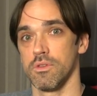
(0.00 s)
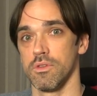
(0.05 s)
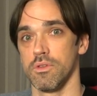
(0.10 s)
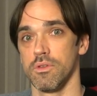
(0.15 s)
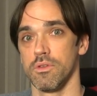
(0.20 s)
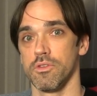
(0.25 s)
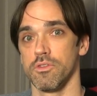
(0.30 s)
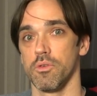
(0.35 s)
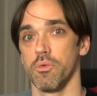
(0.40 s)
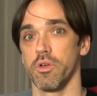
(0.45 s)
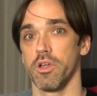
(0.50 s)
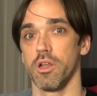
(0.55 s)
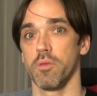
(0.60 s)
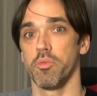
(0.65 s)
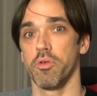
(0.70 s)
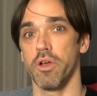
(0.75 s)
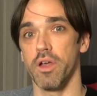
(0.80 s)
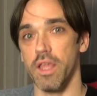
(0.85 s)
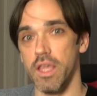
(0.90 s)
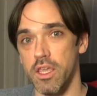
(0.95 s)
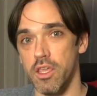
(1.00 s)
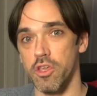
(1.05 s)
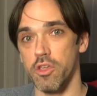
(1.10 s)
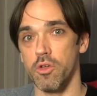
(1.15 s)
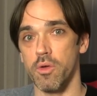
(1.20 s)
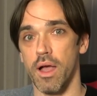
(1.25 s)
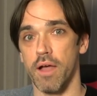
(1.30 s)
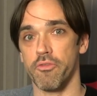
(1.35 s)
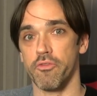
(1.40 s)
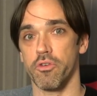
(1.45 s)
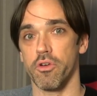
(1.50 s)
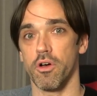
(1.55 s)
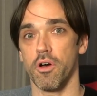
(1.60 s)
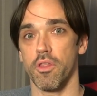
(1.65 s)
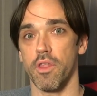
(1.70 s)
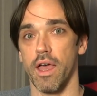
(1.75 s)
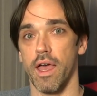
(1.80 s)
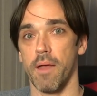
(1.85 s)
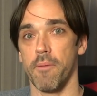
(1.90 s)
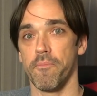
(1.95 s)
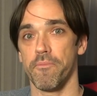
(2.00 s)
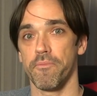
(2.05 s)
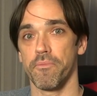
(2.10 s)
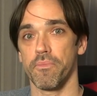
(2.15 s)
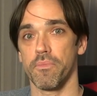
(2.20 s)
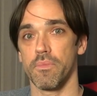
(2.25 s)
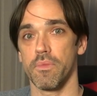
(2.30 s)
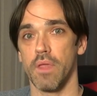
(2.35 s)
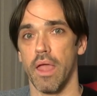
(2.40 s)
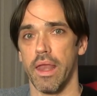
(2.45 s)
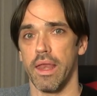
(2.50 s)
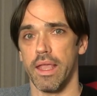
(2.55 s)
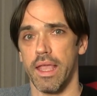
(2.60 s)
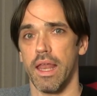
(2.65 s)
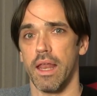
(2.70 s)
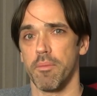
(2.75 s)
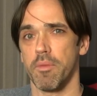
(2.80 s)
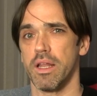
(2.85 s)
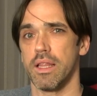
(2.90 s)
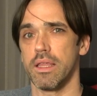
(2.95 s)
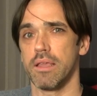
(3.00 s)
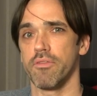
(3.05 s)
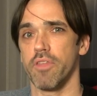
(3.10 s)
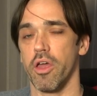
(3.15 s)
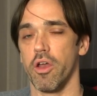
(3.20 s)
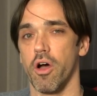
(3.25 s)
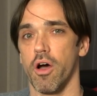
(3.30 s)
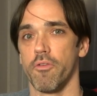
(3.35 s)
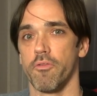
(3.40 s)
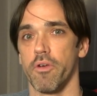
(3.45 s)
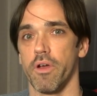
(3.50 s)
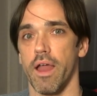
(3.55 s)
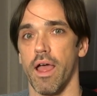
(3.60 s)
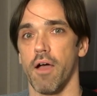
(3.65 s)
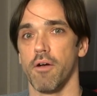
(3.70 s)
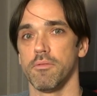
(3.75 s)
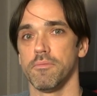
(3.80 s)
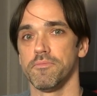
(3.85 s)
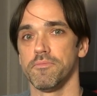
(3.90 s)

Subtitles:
So we're going to put an EQ after all that. And again, I'm going to leave that off for now.